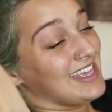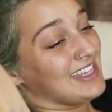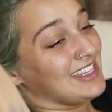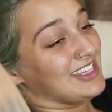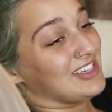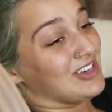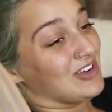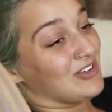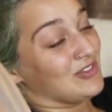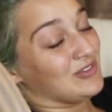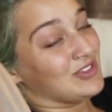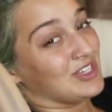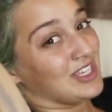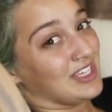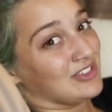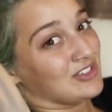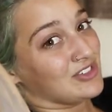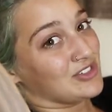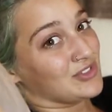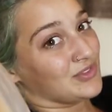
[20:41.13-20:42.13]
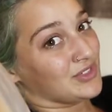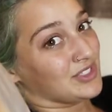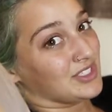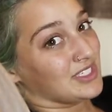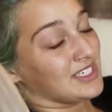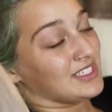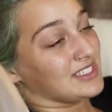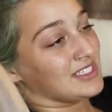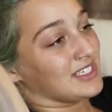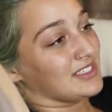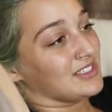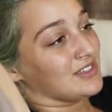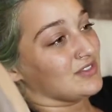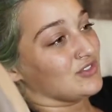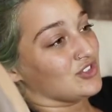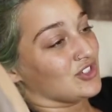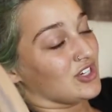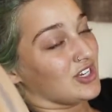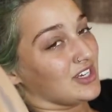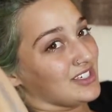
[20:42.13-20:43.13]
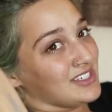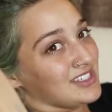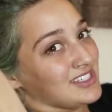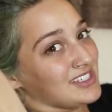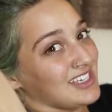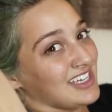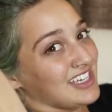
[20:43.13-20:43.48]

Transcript: you know, like those really addictive drugs